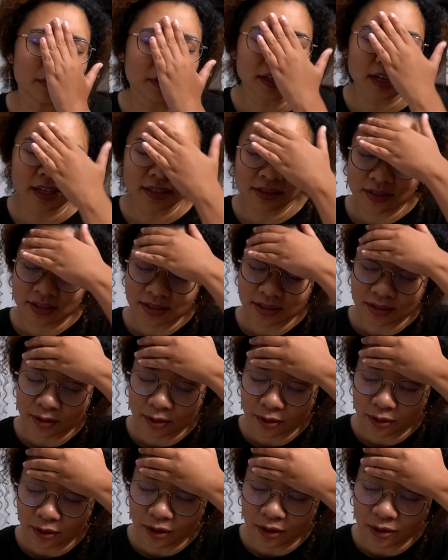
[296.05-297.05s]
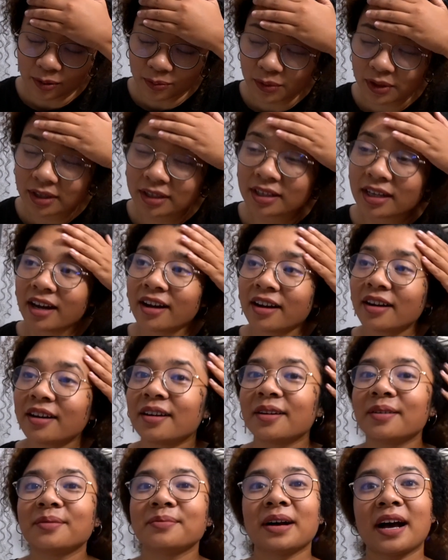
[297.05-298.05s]
God, this is another hard one.
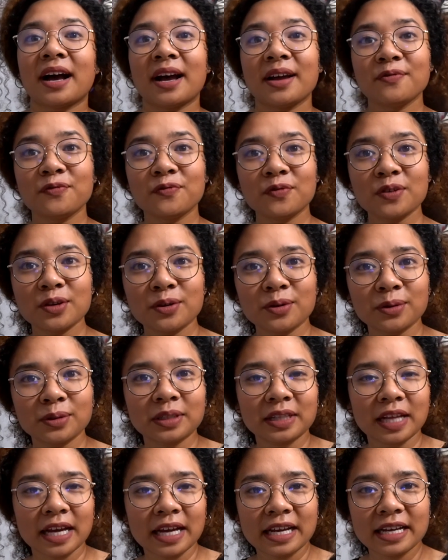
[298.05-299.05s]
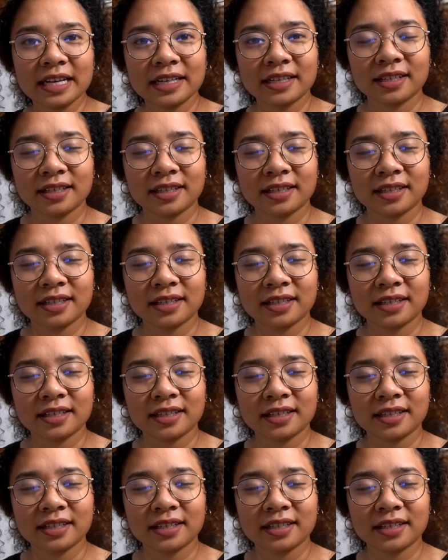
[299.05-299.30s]
I feel like,